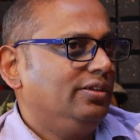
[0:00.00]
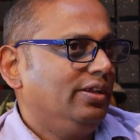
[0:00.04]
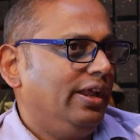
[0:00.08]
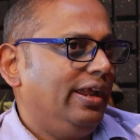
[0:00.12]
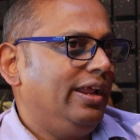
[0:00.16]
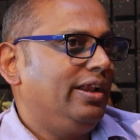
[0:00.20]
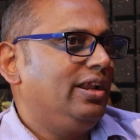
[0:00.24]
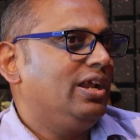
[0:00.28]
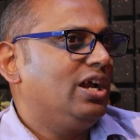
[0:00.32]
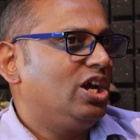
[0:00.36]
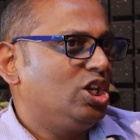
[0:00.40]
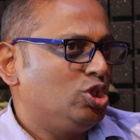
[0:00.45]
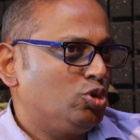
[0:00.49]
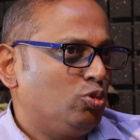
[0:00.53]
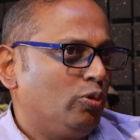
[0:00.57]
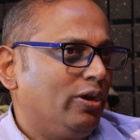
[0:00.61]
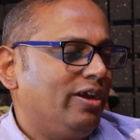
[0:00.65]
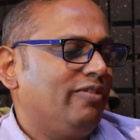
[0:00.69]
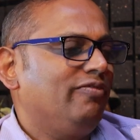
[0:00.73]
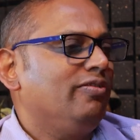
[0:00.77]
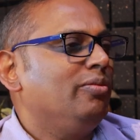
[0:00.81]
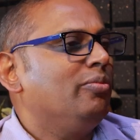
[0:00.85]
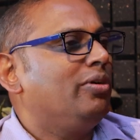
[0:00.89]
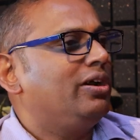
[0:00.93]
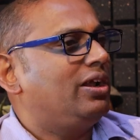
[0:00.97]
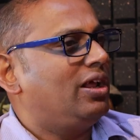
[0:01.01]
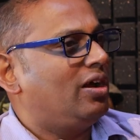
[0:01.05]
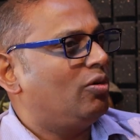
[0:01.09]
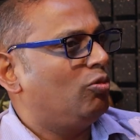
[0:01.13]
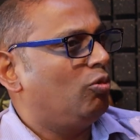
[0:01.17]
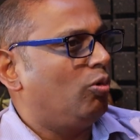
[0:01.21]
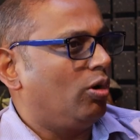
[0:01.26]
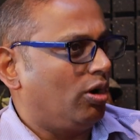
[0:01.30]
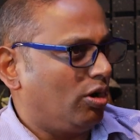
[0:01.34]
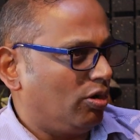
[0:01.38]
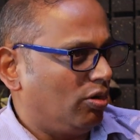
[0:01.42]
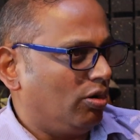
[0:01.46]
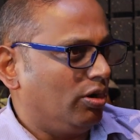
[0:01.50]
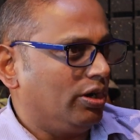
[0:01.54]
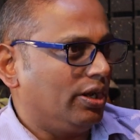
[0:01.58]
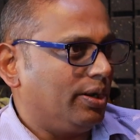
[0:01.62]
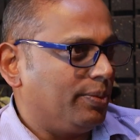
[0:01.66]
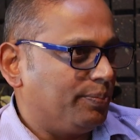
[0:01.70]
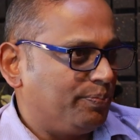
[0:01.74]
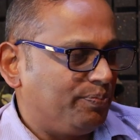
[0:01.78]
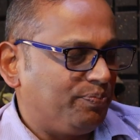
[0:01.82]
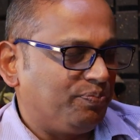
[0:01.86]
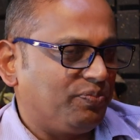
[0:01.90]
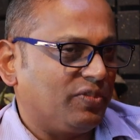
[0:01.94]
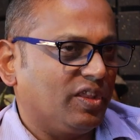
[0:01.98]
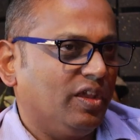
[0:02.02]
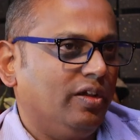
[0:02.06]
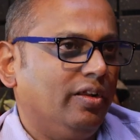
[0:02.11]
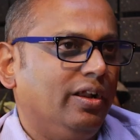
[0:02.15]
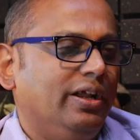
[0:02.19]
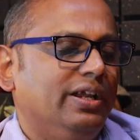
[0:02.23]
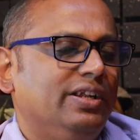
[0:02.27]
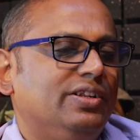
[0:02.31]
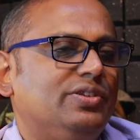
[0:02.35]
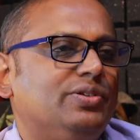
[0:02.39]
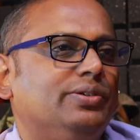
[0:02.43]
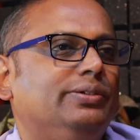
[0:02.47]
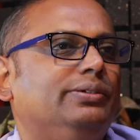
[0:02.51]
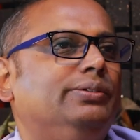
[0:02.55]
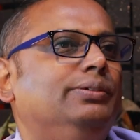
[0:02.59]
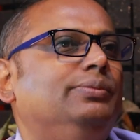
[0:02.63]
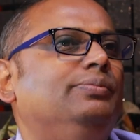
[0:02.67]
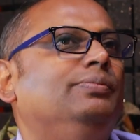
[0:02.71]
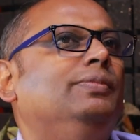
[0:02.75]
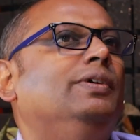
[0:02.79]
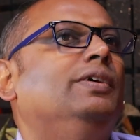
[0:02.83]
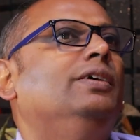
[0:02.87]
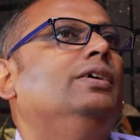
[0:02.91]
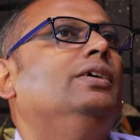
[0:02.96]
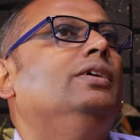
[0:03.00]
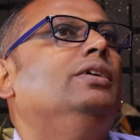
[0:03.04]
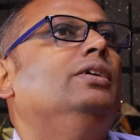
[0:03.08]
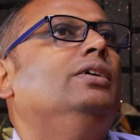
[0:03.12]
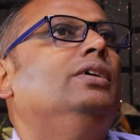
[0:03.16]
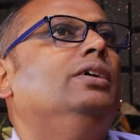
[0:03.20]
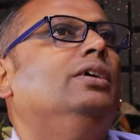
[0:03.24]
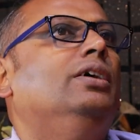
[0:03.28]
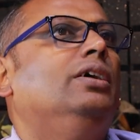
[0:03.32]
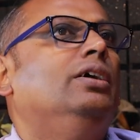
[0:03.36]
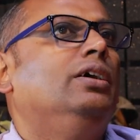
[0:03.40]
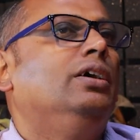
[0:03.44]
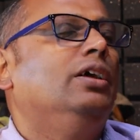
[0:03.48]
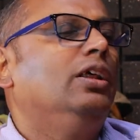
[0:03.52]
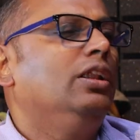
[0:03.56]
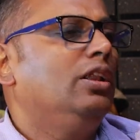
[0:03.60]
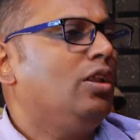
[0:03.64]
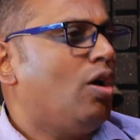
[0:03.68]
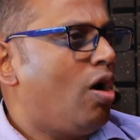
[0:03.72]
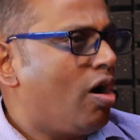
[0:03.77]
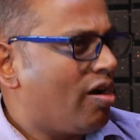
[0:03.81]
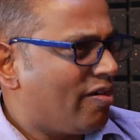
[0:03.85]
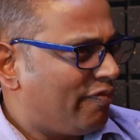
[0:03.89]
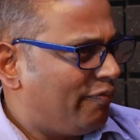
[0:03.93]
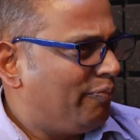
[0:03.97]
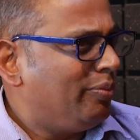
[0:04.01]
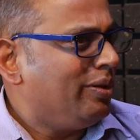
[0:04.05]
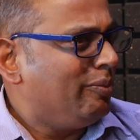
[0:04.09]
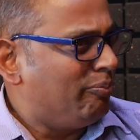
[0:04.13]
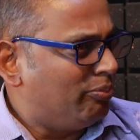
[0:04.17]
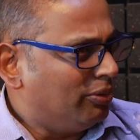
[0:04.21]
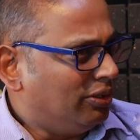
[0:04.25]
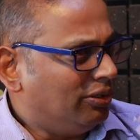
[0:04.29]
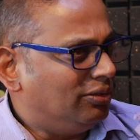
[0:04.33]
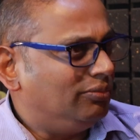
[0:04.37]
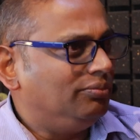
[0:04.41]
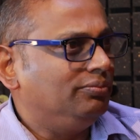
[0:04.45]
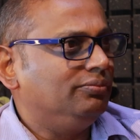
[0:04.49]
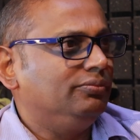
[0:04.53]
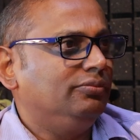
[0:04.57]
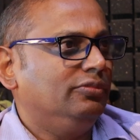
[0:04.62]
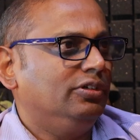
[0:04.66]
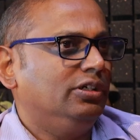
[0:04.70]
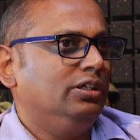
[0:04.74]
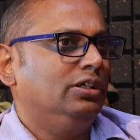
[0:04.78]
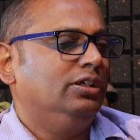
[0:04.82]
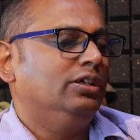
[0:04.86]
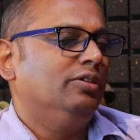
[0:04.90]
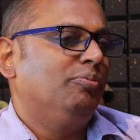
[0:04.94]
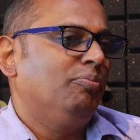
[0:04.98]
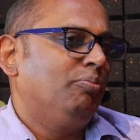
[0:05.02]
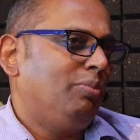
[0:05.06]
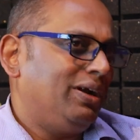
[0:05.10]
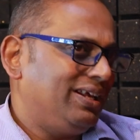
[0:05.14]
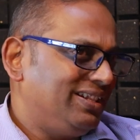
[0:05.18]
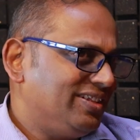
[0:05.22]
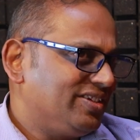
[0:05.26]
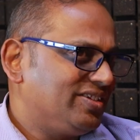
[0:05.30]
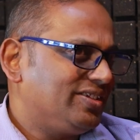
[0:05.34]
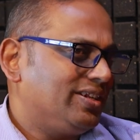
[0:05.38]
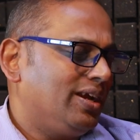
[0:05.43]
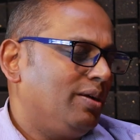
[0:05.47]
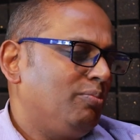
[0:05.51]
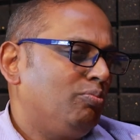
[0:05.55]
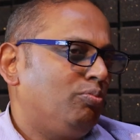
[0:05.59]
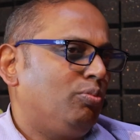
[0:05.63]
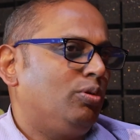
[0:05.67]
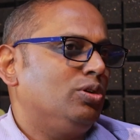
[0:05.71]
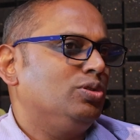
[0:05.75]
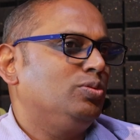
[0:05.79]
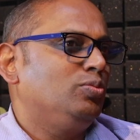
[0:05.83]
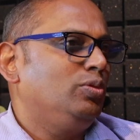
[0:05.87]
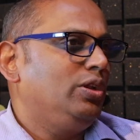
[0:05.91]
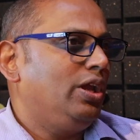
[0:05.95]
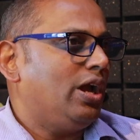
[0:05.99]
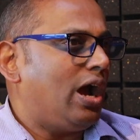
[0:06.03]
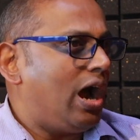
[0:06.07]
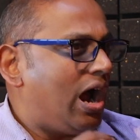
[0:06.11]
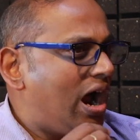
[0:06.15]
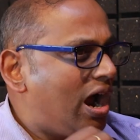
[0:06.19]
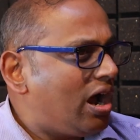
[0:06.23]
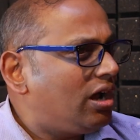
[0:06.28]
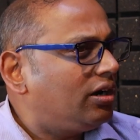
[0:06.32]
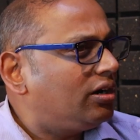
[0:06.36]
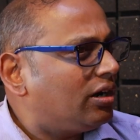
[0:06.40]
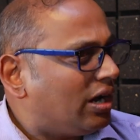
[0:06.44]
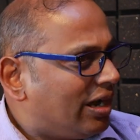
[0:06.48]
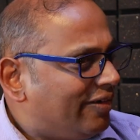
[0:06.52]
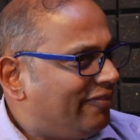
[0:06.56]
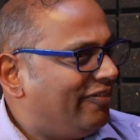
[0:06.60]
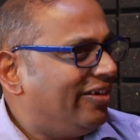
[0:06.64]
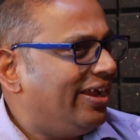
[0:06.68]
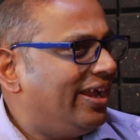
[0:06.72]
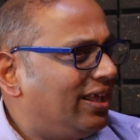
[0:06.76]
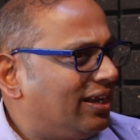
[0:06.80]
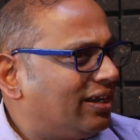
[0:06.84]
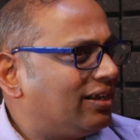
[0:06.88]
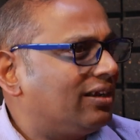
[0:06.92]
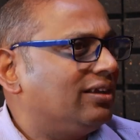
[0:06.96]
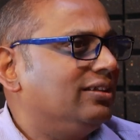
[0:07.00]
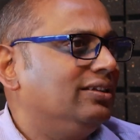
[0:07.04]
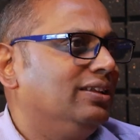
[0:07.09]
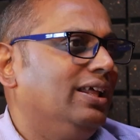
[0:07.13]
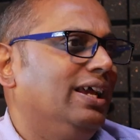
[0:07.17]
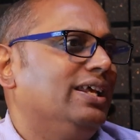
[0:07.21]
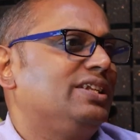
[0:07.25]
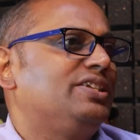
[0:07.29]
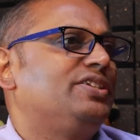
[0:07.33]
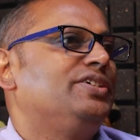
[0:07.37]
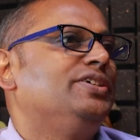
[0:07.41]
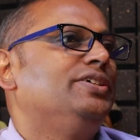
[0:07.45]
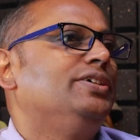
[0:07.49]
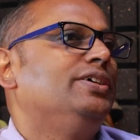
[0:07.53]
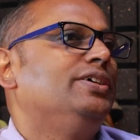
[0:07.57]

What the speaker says: areas where we might have waterlogging, right? So, a lot of people by this time possibly are aware that